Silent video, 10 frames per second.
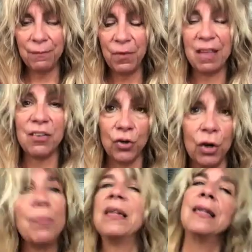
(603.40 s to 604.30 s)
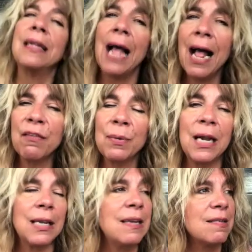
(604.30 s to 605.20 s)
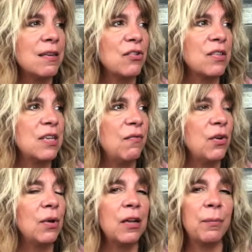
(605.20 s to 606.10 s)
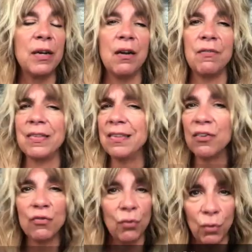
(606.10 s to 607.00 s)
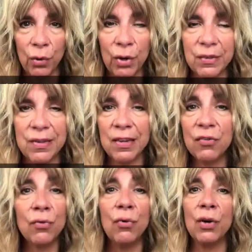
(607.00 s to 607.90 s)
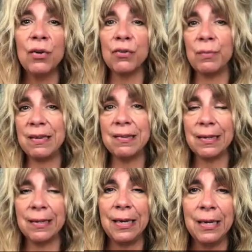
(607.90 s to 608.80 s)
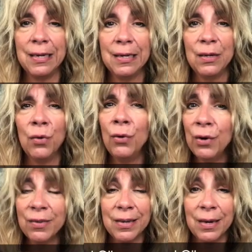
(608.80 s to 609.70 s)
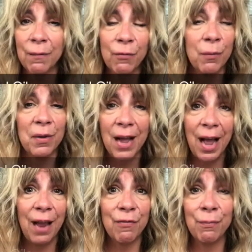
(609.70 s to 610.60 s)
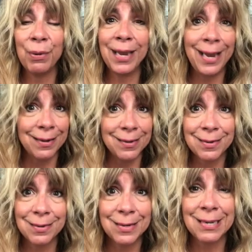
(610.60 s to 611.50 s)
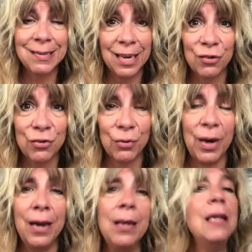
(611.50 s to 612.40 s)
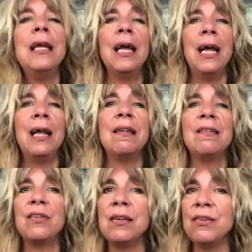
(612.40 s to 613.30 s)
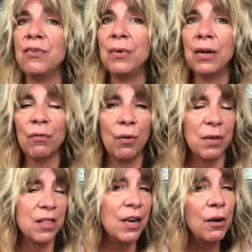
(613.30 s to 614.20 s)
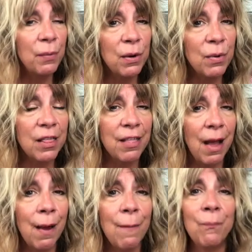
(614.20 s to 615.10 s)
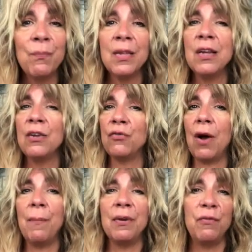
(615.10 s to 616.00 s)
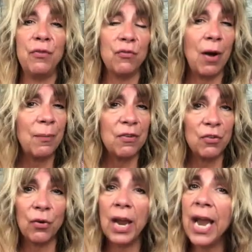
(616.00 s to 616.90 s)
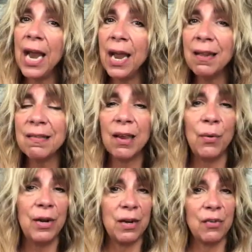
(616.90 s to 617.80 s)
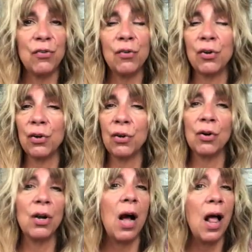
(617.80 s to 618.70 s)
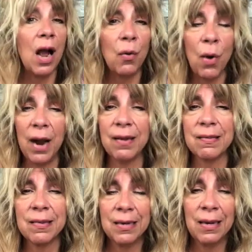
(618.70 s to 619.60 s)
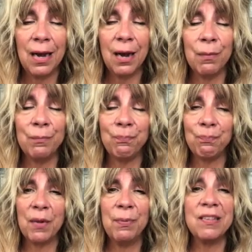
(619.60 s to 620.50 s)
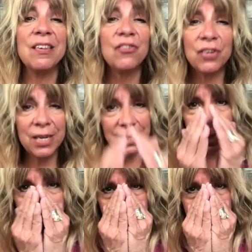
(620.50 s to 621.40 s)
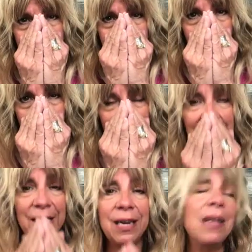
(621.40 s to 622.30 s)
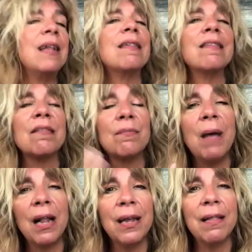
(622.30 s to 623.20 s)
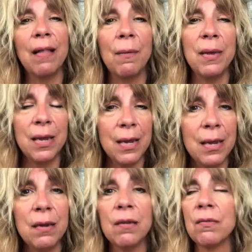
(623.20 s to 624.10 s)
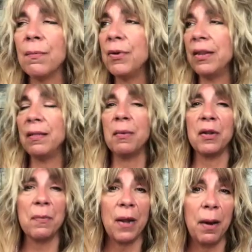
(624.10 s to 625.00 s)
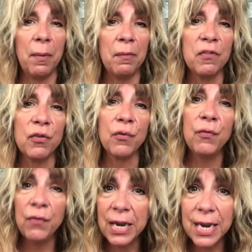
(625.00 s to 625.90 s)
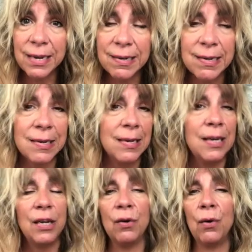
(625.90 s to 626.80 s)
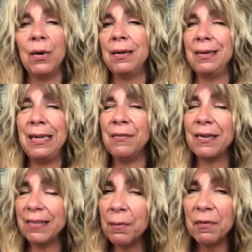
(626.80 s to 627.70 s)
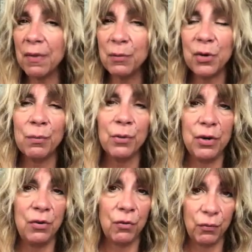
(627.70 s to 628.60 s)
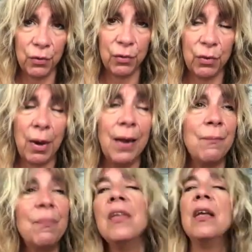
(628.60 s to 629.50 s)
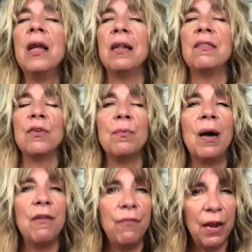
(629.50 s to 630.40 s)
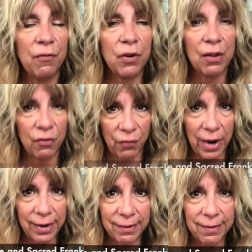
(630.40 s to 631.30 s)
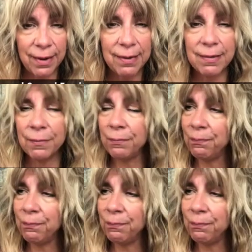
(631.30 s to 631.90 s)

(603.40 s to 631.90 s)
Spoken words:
as an herb. And then last but not least, I'll just give you a little bit of essential oils. Essential oils are basically oils that come from live plants and such, okay? And doing aromatherapy with them, dropping a few drops in your hands, going in a circular clockwise position, and then cupping and smelling them in, putting them on the bottom of your feet, you know, and even some of them you can put in your food, okay? And so my favorite is frankincense.